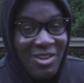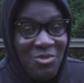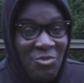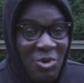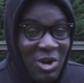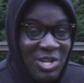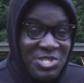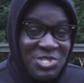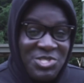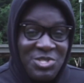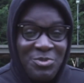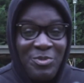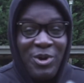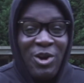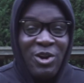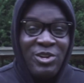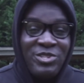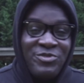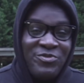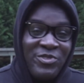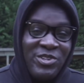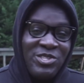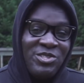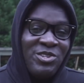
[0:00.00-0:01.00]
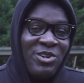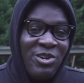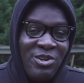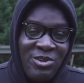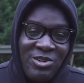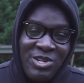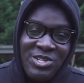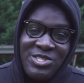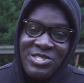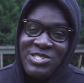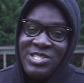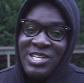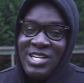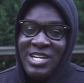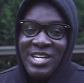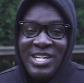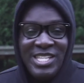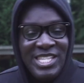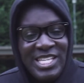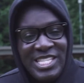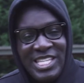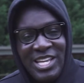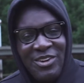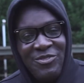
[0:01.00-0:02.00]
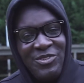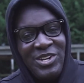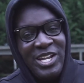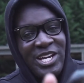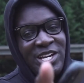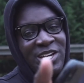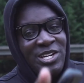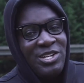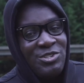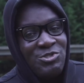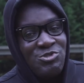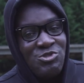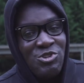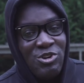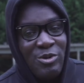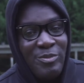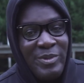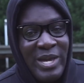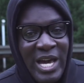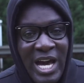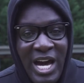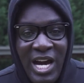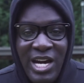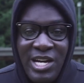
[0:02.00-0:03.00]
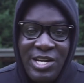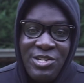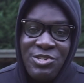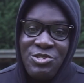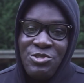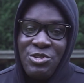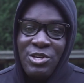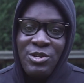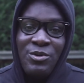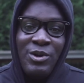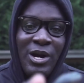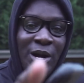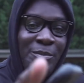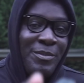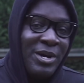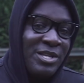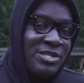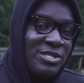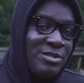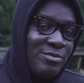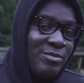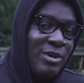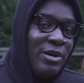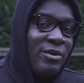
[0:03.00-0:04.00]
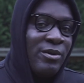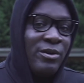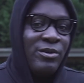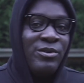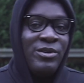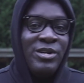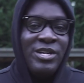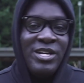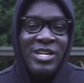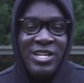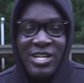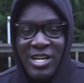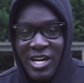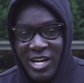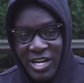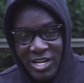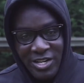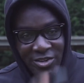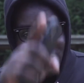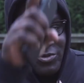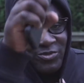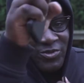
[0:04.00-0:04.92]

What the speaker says: watch tomorrow's video, because the devil ain't gonna draw me out. I'm gonna show you what I'm on tomorrow. I'm gonna